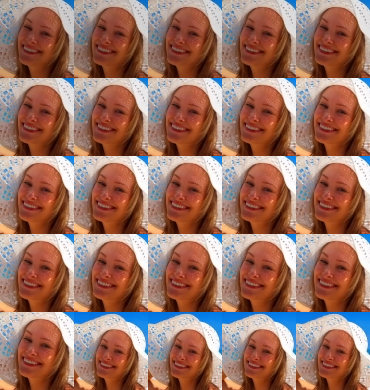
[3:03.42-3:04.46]

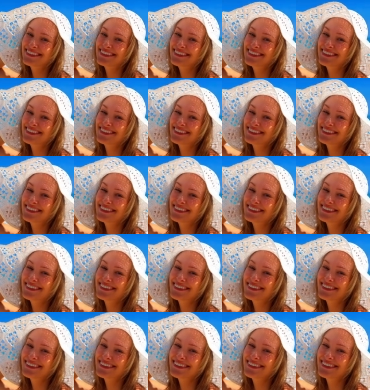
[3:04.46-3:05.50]

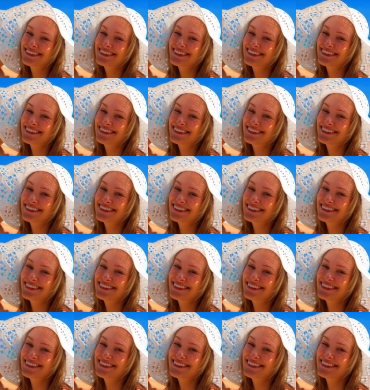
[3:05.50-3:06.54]

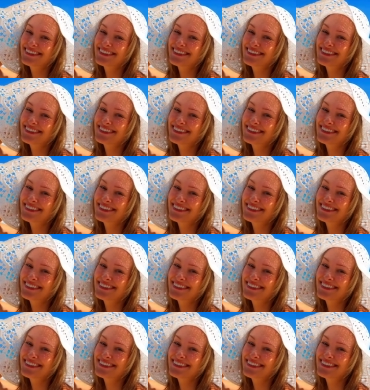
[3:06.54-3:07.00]
(no one is talking)